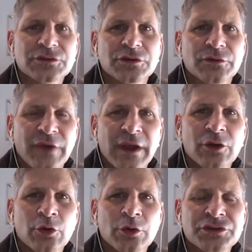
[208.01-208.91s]
So
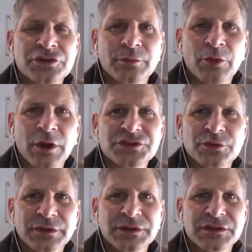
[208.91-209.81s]
Vangold issued a press
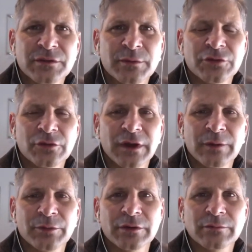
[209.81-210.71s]
release in the middle of
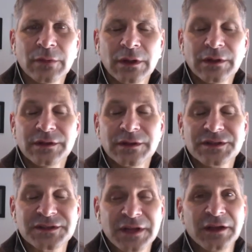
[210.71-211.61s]
November
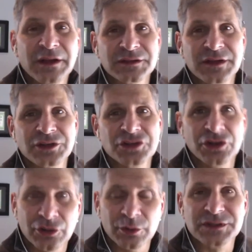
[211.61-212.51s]
stating its intention
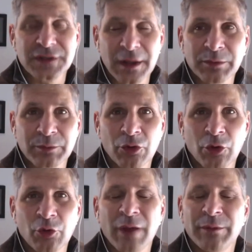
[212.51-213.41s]
to do a sampling
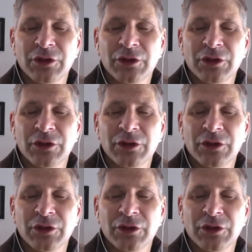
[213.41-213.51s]
program.